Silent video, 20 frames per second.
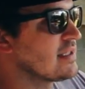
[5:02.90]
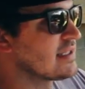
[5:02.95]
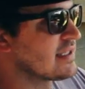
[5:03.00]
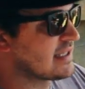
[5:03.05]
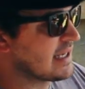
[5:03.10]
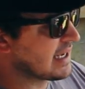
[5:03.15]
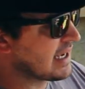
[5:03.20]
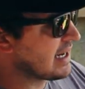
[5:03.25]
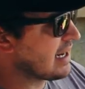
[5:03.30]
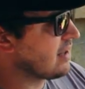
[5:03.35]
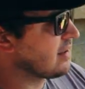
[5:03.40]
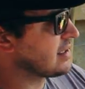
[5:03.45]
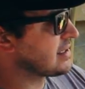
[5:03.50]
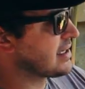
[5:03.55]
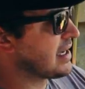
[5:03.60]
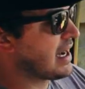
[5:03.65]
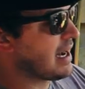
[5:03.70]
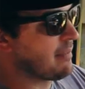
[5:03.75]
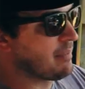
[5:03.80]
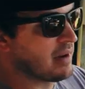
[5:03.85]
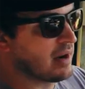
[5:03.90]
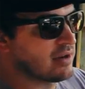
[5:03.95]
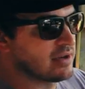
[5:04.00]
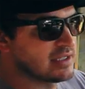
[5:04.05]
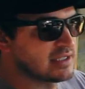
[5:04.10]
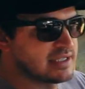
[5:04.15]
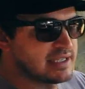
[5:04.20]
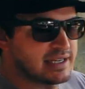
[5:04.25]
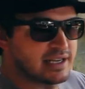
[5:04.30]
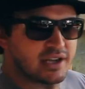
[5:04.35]
sticking out the top, and I'll
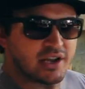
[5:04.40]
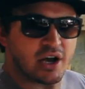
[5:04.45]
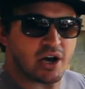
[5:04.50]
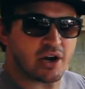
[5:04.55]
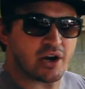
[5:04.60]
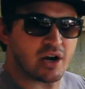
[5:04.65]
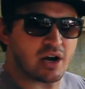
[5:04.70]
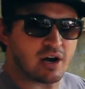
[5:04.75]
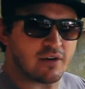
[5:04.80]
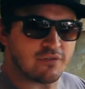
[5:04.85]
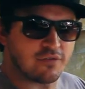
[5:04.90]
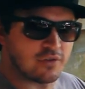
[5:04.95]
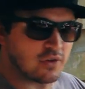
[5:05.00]
just need to cut it off